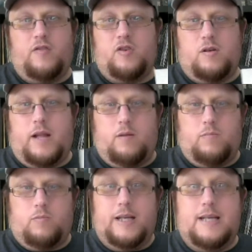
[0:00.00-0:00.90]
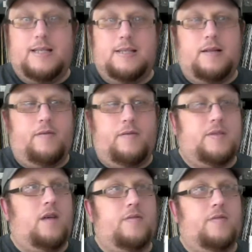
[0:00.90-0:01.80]
They're like releases of
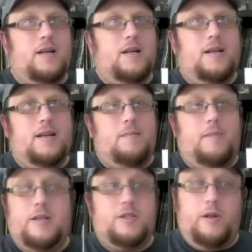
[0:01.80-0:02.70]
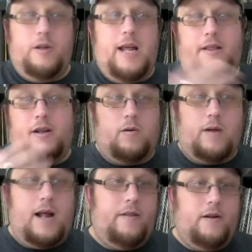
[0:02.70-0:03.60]
themselves because they're unique.
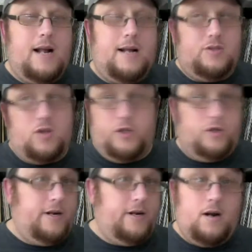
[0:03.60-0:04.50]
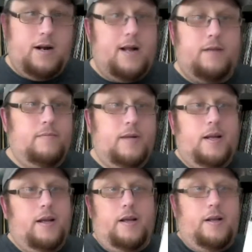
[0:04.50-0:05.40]
They're not songs you're hearing on,
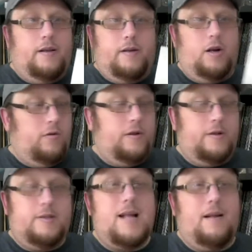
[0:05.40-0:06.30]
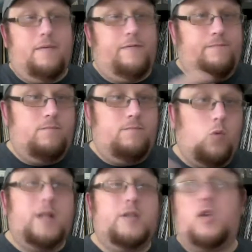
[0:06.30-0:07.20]
you know, it's not
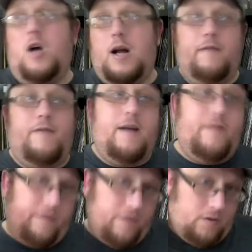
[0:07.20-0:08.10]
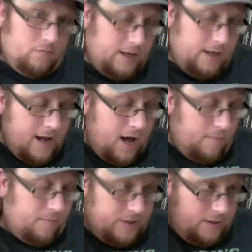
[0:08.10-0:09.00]
one song on five different
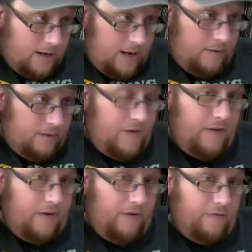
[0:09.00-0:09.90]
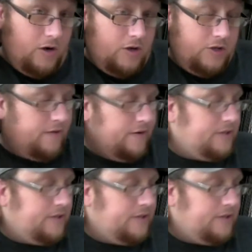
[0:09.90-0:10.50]
albums and five different versions of it.